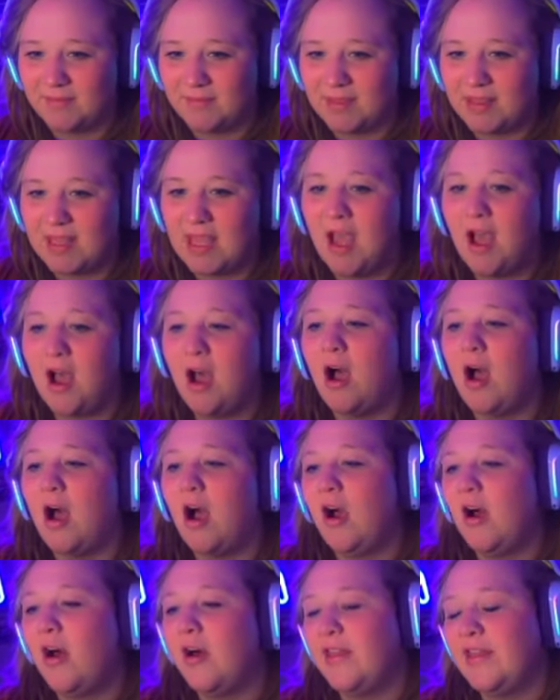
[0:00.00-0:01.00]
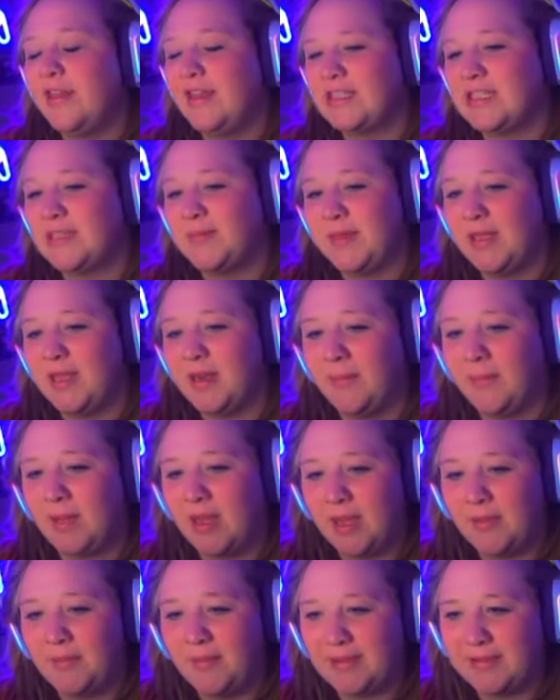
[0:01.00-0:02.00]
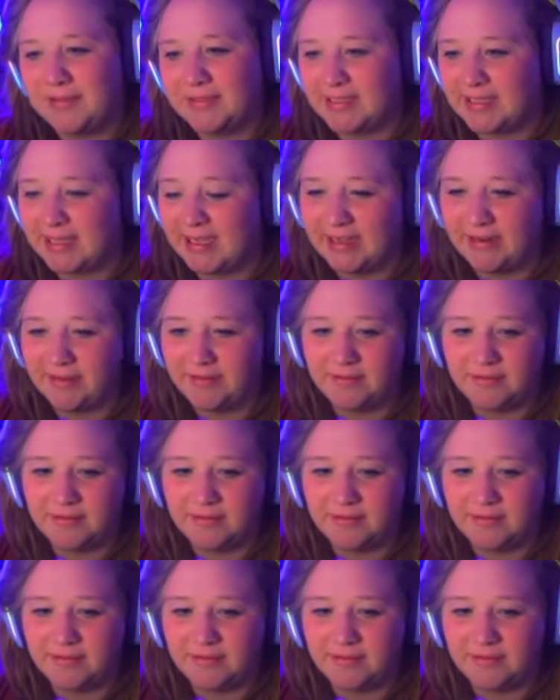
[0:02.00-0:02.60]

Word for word: They, oh, they split them up. How sad.